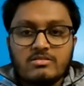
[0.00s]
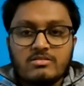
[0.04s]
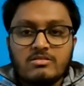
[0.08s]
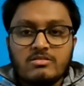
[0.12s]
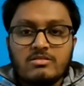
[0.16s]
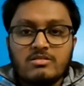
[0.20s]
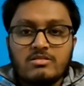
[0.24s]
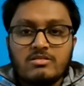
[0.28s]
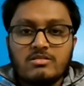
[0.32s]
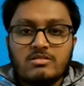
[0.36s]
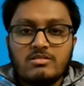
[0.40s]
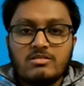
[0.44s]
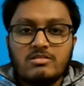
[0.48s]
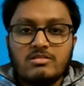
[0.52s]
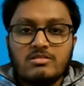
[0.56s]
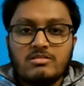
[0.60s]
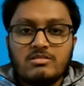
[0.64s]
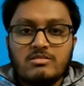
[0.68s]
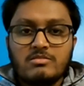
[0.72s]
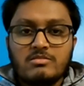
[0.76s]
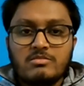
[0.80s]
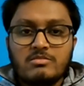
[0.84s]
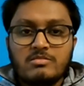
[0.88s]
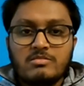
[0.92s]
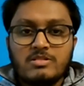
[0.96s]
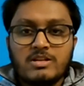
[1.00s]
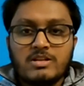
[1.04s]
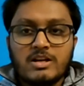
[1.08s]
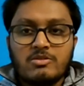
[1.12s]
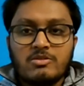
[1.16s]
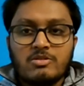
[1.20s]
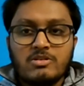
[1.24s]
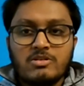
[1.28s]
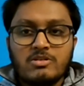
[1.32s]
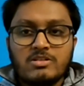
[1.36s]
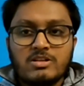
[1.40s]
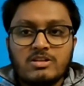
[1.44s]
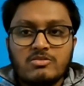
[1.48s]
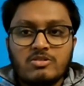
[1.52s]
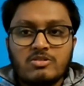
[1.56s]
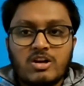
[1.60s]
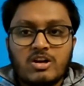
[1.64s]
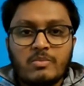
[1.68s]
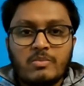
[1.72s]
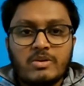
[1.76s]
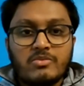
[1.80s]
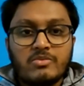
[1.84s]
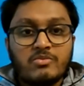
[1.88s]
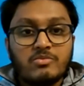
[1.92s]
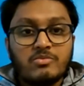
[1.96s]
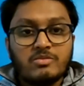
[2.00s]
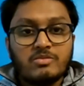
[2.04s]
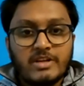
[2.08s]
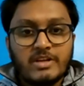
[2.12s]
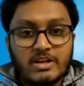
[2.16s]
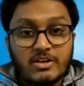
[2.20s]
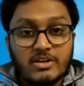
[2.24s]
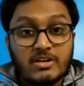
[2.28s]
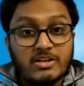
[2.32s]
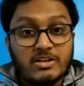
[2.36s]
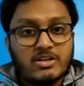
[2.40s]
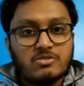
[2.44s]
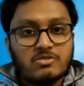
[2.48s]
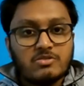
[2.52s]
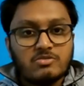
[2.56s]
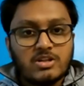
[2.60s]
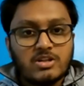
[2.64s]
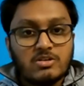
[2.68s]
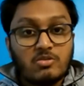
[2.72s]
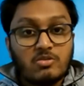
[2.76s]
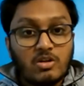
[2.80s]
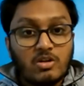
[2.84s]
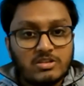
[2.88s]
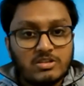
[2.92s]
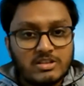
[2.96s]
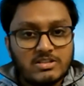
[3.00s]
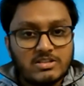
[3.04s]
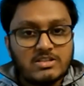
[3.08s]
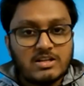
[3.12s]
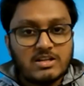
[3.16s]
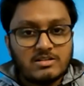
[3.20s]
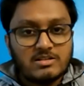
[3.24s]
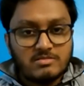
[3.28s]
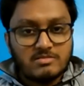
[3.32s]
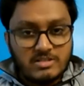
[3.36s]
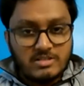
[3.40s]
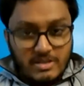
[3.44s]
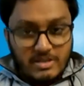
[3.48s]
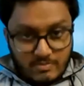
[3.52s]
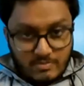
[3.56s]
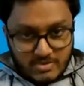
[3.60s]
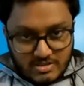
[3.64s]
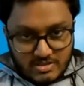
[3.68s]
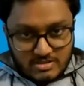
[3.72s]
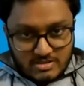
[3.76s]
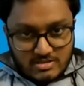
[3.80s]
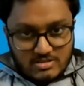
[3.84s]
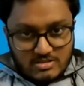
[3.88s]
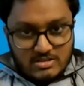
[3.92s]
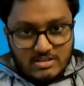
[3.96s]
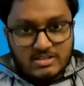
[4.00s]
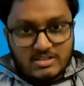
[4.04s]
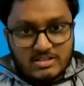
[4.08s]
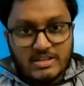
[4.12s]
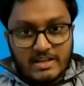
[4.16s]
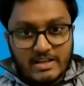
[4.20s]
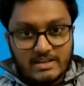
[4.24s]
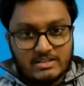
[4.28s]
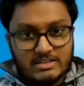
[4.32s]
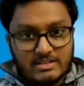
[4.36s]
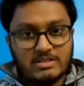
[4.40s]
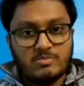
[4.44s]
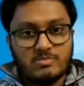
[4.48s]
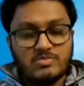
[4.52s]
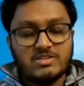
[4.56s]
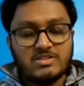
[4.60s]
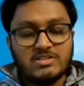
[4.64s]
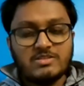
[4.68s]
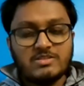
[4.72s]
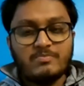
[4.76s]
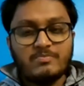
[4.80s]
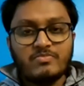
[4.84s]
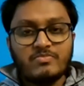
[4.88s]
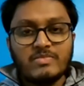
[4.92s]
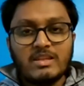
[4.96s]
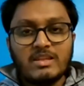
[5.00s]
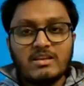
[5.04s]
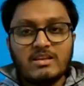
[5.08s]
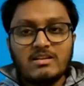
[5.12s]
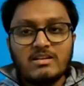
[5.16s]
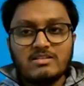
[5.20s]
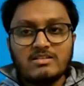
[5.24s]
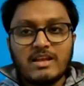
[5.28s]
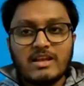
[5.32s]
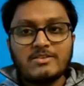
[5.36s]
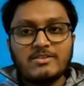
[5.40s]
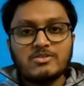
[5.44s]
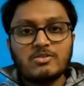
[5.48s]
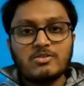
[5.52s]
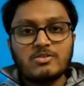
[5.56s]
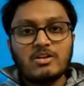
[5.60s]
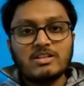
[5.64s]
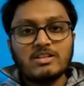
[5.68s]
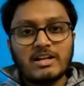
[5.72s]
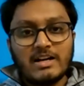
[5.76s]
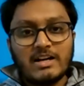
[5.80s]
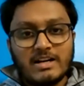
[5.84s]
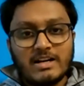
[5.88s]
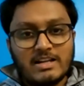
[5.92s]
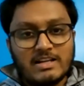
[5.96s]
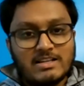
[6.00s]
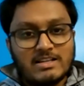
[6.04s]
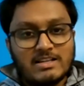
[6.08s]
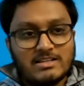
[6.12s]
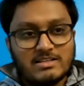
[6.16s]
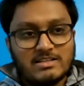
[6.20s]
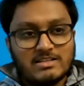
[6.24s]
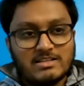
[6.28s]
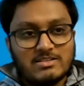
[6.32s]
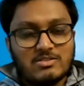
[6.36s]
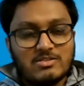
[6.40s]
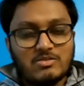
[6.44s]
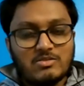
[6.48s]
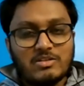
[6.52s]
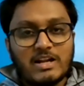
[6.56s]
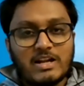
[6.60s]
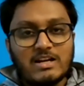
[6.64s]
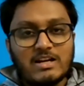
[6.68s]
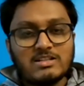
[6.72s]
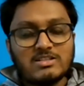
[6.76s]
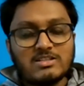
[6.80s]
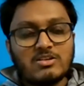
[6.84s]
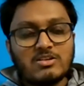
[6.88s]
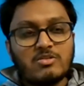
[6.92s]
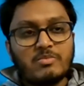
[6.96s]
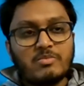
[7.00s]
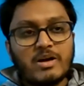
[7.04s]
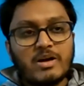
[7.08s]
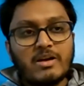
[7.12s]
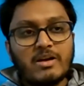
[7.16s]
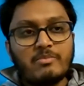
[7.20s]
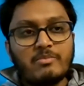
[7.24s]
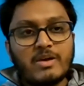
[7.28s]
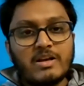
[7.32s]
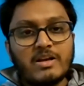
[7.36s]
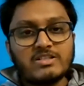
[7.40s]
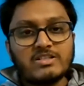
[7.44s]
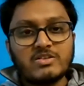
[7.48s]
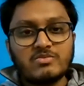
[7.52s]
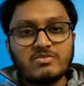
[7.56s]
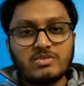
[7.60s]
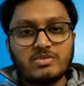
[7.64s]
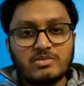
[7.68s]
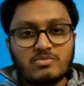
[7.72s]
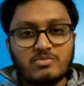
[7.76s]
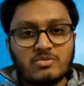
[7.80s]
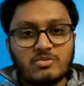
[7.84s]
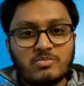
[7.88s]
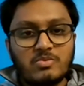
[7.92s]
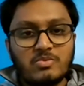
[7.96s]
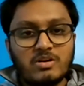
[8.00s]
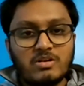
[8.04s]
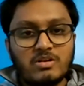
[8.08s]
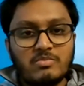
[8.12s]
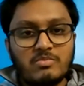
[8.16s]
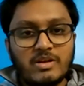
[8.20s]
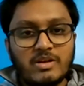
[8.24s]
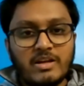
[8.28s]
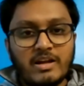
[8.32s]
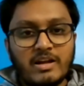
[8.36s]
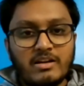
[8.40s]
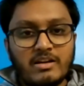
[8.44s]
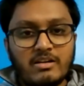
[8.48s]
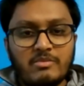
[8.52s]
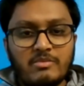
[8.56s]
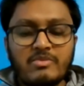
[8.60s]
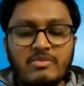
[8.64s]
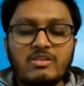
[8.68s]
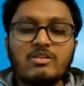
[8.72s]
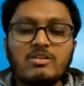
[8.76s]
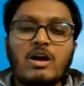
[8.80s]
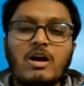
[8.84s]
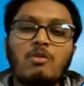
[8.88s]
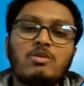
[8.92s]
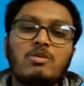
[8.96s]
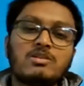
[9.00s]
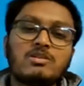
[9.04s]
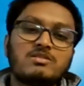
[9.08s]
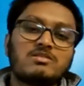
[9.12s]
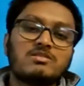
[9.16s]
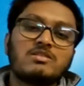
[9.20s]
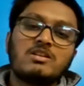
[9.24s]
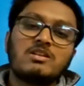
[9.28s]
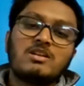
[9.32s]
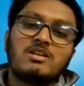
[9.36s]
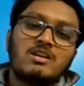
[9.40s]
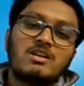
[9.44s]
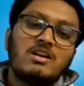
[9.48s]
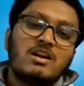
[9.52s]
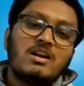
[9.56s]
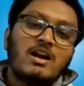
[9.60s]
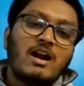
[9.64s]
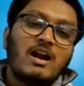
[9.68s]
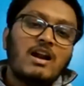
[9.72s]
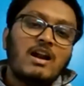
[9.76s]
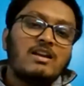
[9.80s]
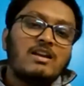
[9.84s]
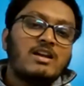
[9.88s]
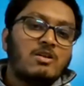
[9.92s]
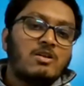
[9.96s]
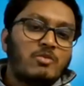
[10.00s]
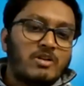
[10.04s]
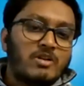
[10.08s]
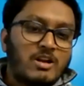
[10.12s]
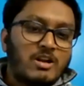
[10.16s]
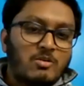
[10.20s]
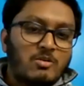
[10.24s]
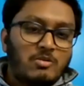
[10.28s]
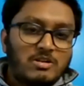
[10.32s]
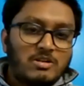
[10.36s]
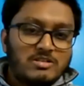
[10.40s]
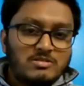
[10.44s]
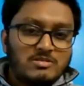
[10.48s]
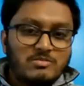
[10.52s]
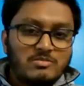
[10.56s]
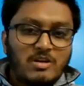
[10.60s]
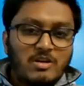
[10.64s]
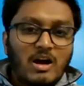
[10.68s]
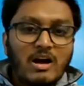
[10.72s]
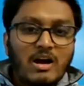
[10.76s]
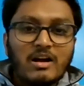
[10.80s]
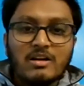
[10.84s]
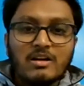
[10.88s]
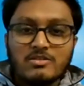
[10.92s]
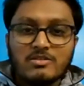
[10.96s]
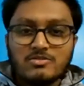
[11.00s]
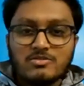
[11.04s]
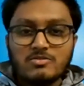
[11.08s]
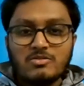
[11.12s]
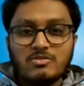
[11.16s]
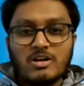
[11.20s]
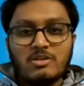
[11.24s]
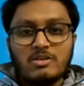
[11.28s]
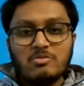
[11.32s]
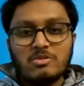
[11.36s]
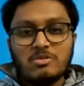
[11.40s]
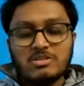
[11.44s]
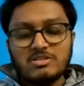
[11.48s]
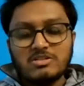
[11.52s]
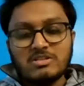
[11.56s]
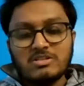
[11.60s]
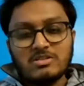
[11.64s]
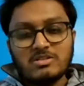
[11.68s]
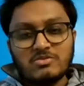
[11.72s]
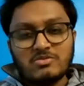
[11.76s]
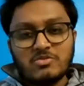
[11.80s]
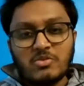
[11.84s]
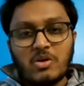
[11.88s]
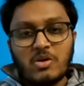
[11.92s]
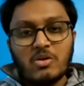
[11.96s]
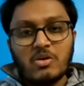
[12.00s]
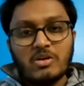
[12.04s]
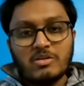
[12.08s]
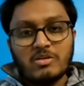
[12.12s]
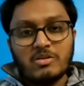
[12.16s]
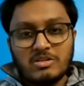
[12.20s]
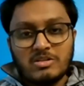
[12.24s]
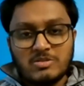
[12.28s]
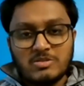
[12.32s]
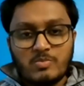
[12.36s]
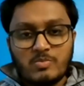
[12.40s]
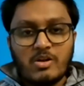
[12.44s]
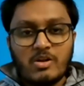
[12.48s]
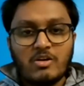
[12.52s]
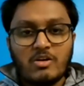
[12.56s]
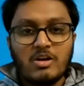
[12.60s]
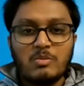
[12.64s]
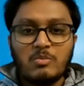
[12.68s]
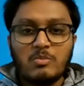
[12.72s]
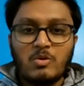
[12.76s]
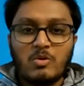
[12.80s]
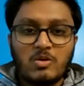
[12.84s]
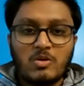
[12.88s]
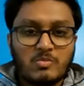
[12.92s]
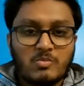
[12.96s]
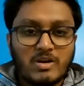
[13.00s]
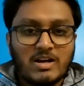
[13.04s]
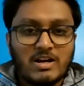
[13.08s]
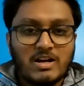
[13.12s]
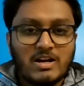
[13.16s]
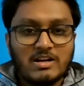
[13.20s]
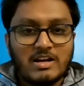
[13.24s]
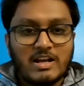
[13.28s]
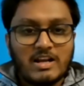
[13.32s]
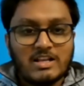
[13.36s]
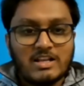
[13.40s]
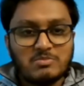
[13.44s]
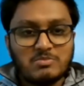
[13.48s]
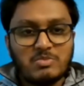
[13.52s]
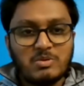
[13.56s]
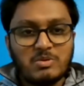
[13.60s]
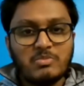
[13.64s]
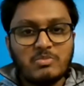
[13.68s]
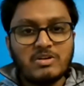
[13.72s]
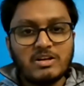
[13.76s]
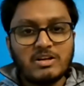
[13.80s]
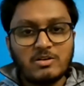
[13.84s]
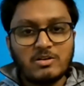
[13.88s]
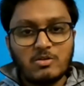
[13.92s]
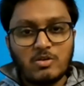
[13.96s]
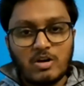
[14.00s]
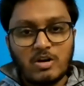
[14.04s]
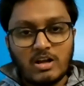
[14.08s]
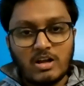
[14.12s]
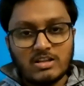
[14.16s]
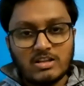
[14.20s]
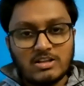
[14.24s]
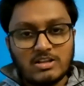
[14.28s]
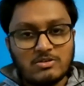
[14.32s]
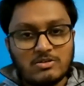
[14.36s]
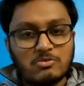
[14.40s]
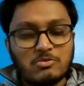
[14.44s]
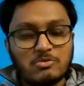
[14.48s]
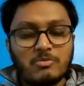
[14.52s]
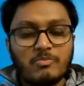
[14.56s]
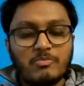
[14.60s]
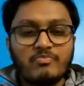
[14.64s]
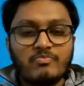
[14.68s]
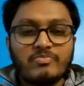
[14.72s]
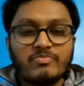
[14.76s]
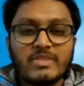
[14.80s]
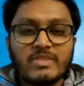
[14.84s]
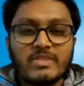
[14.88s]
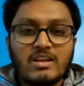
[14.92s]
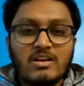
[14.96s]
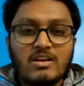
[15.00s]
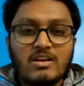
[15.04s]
So that was the tournament dedicated to the northeastern teams, state teams. So I saw the craze. So that's how my passion for football began. Even though I was earlier when I was young, so I was just following East Bengal Mohan Bagan as people in Kolkata do,